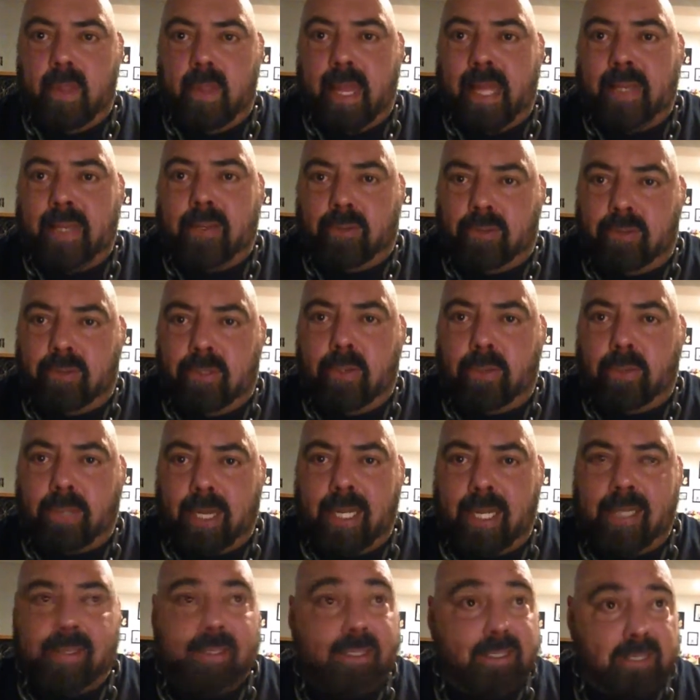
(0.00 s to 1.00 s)
And you're still
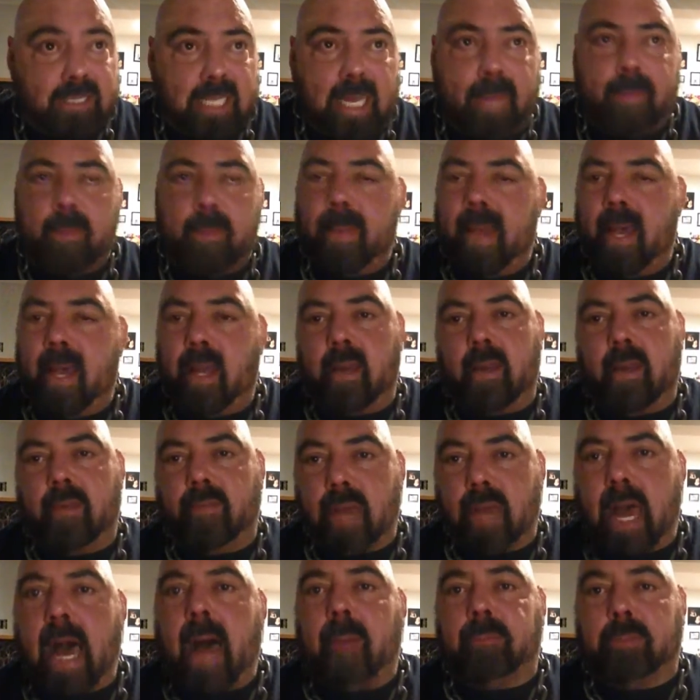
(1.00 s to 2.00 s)
getting the same amount
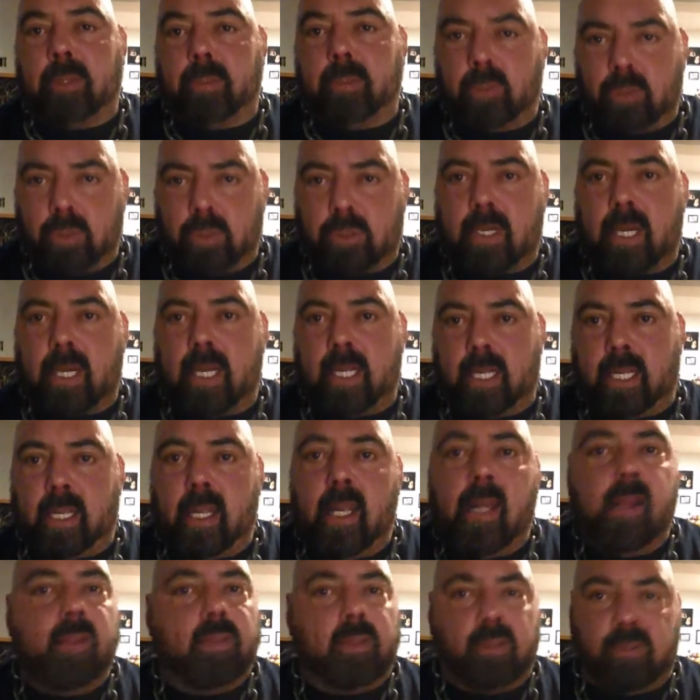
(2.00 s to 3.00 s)
of optimal training,
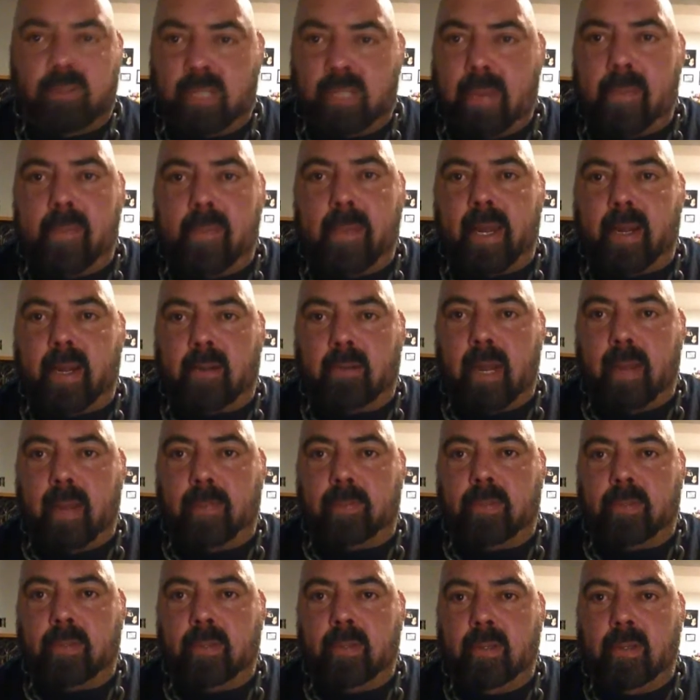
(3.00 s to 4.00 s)
the same amount of
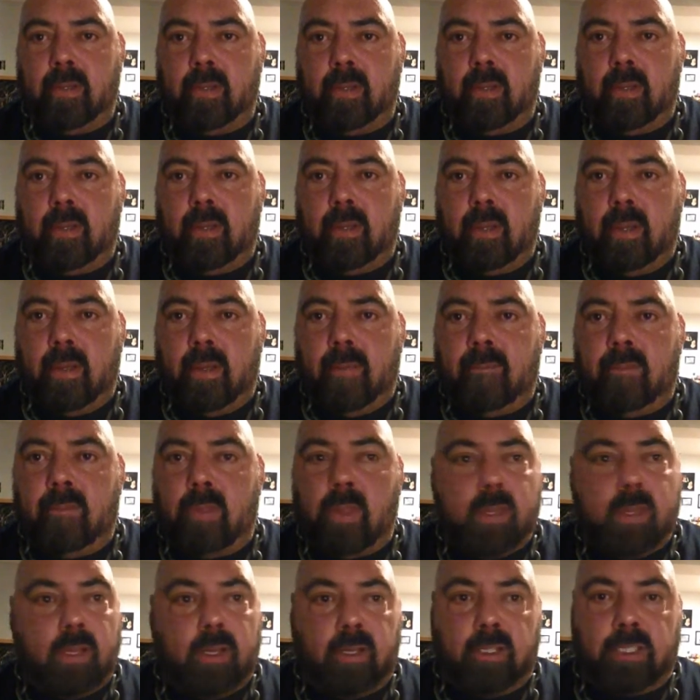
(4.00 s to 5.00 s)
reps.
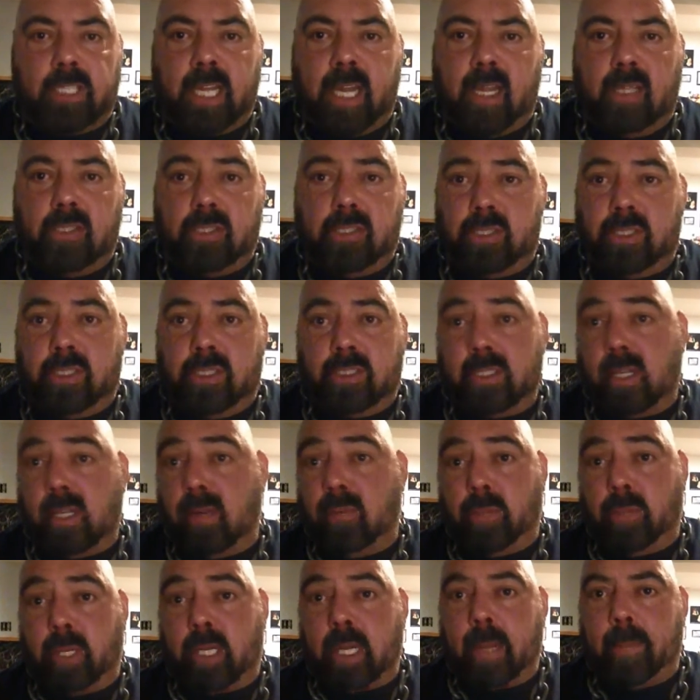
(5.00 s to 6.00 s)
You're challenging
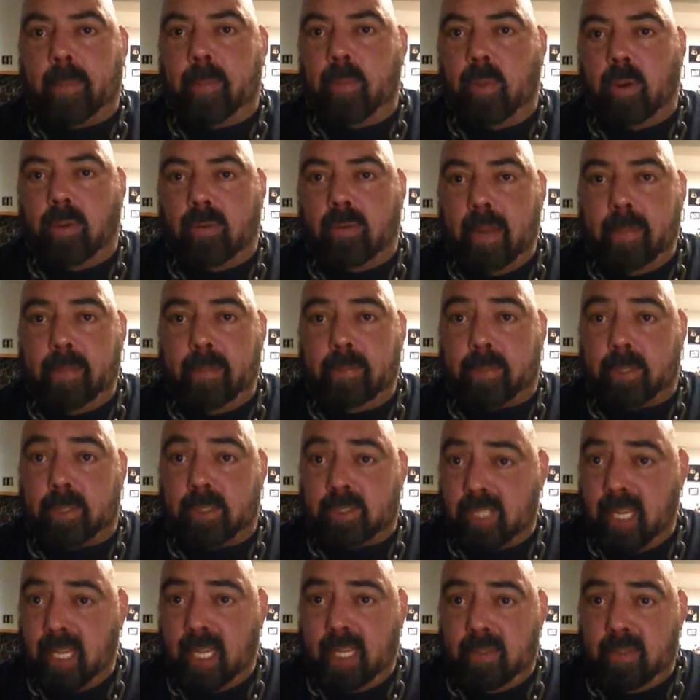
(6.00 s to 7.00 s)
yourself with a couple more reps per
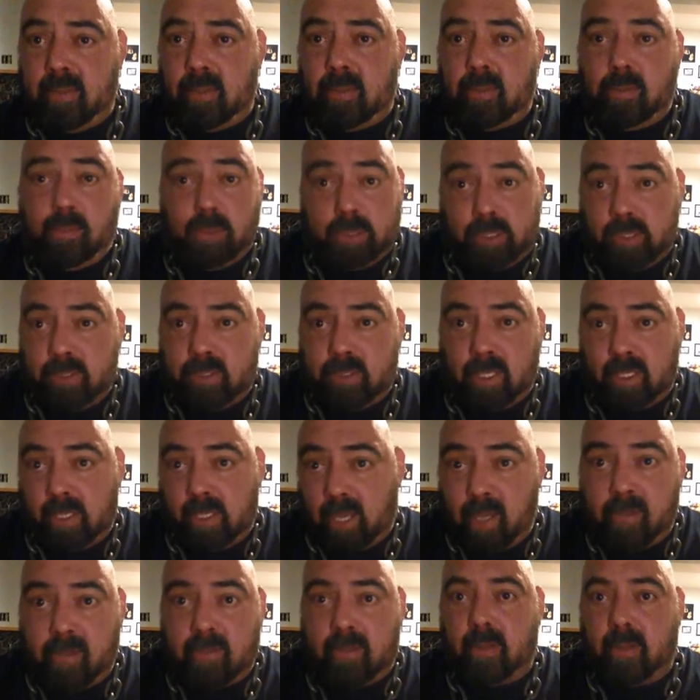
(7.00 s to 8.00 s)
set, which is a
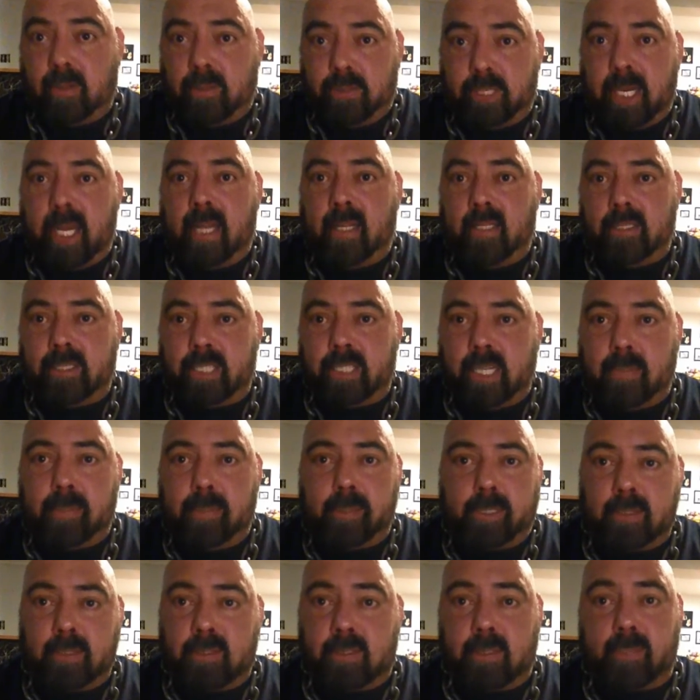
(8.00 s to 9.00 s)
nice little challenge there
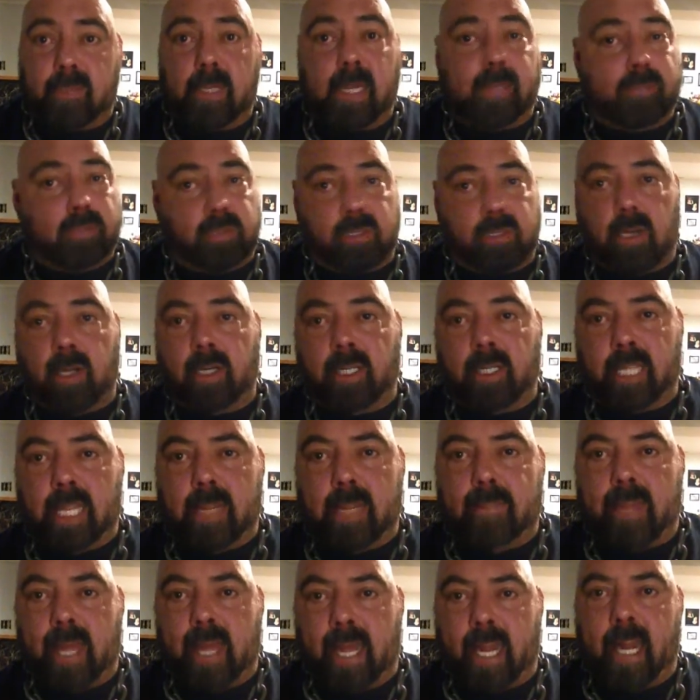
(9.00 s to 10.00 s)
because sometimes it's hard to
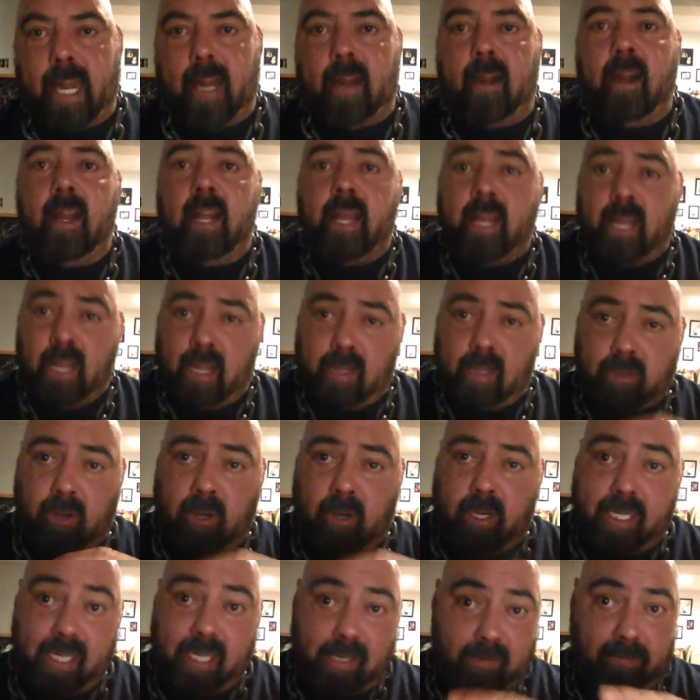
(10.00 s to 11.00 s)
keep that air. It's
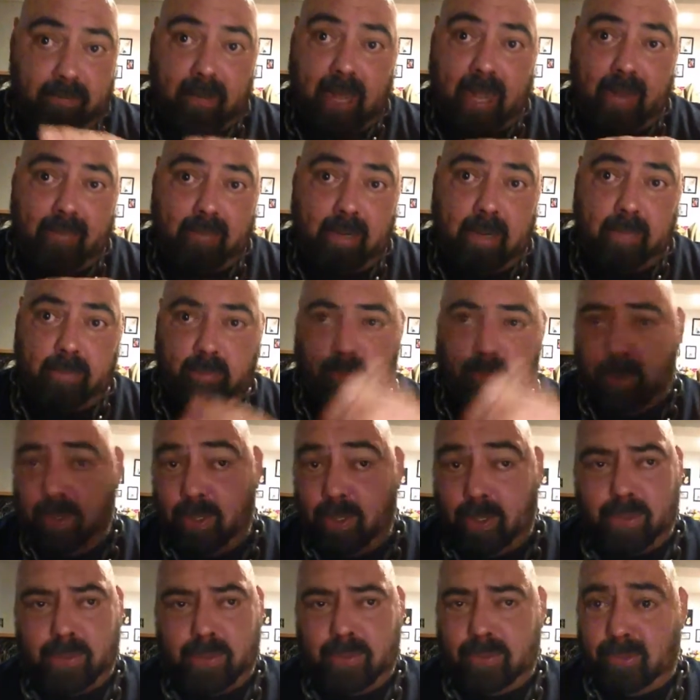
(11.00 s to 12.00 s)
hard to get 5 reps where
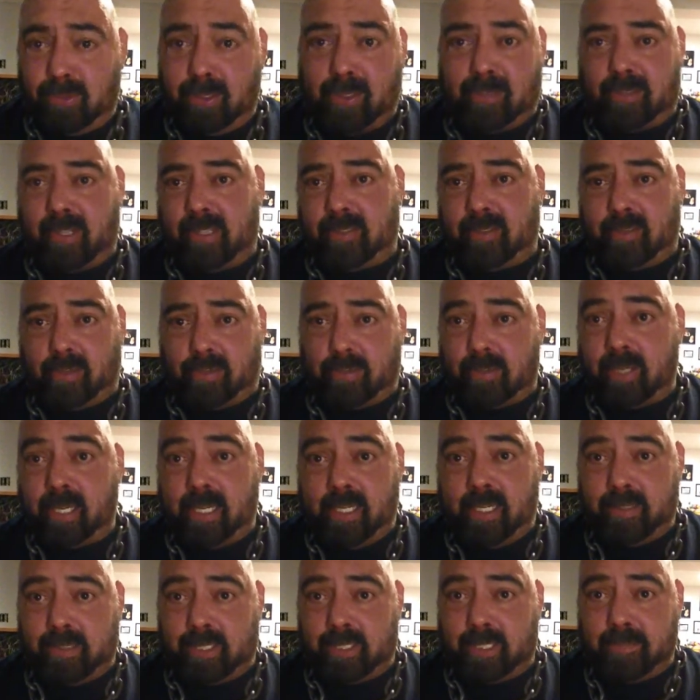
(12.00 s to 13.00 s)
you could do 6 sets of
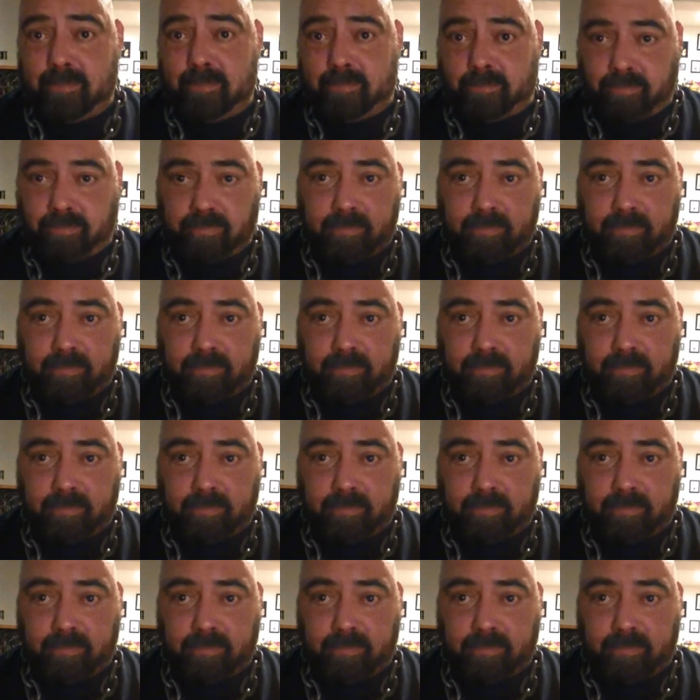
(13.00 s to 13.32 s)
3 easy